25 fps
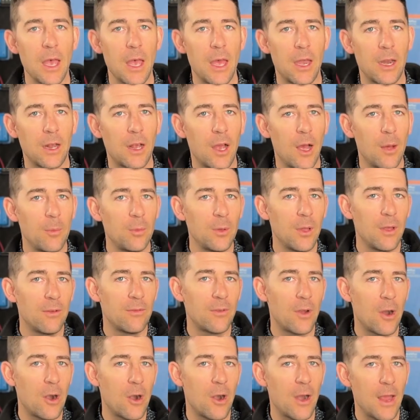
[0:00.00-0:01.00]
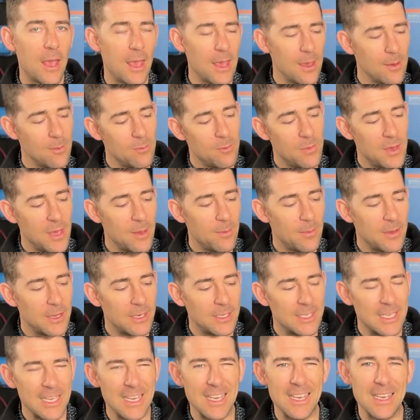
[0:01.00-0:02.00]
and a couple of our
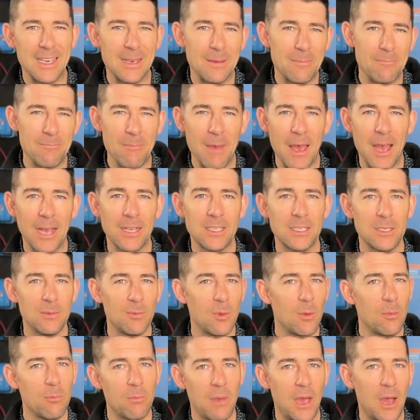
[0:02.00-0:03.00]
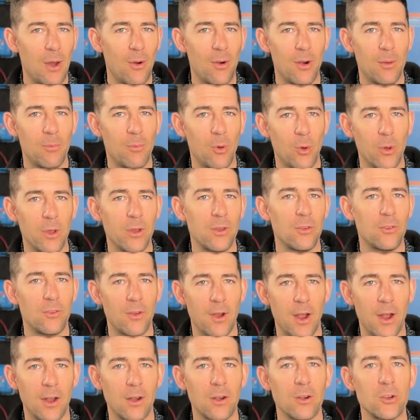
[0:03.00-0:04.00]
MPPT maximum power point
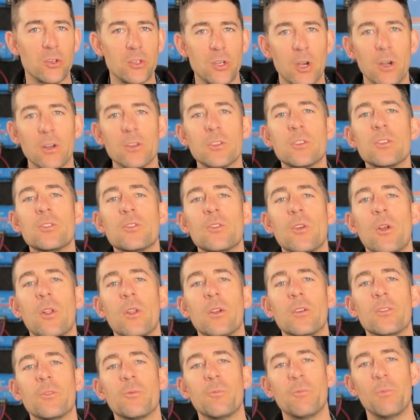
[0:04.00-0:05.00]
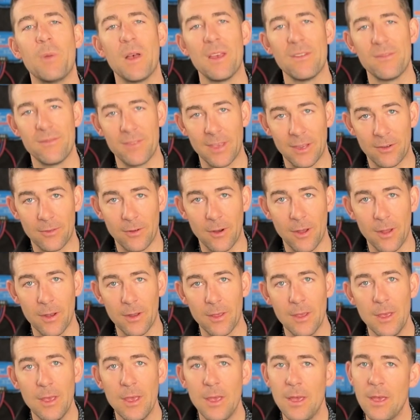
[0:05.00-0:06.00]
tracker charge controllers by Victron.